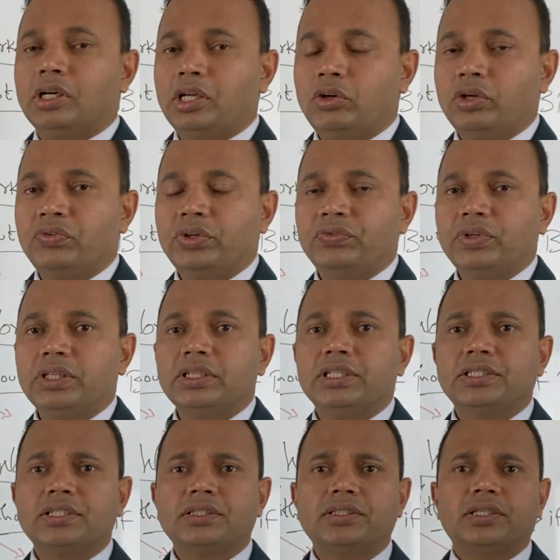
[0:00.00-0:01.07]
Hello everyone,
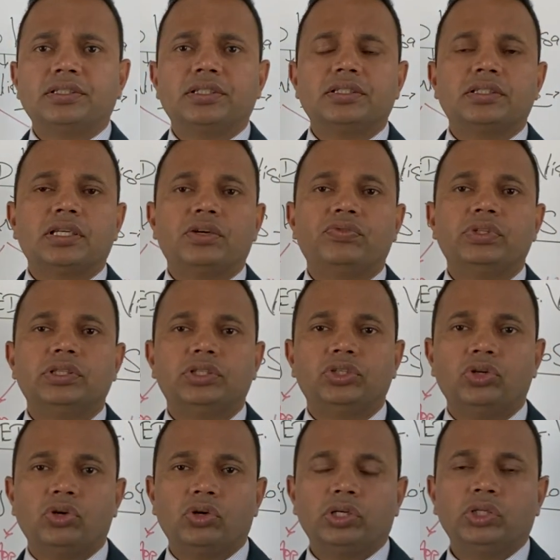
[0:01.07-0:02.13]
this is Sachin Sawant,
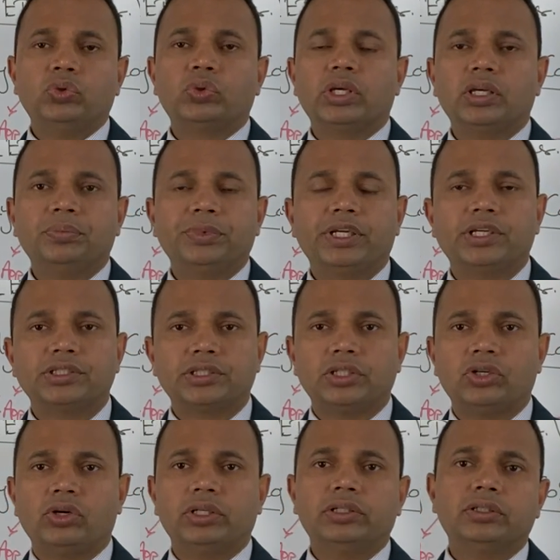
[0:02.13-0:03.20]
your UK
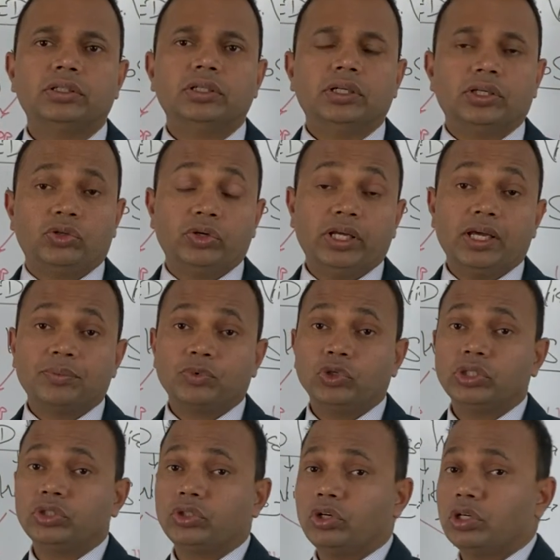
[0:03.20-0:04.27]
immigration lawyer. Today I'm
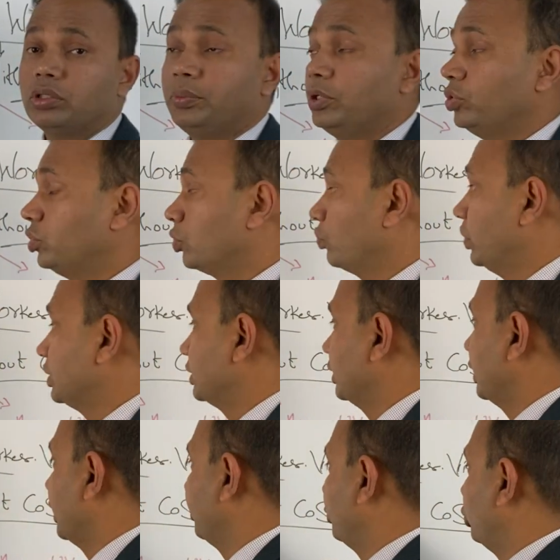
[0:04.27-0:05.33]
going to talk about a
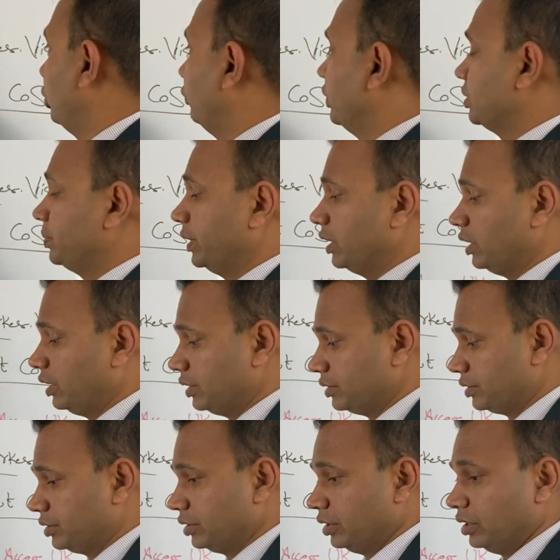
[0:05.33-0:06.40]
question I'm always being
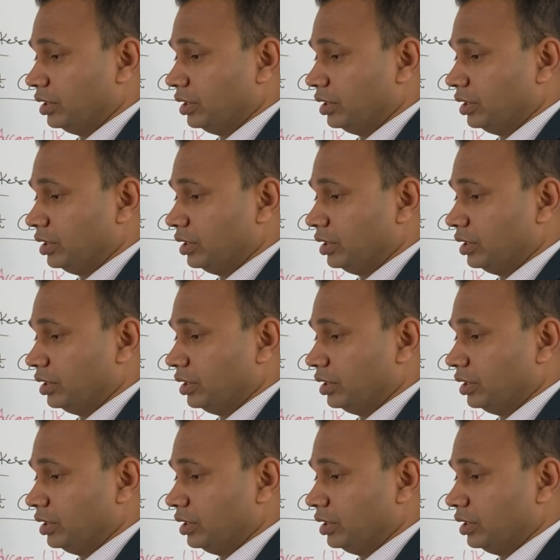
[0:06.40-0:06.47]
asked.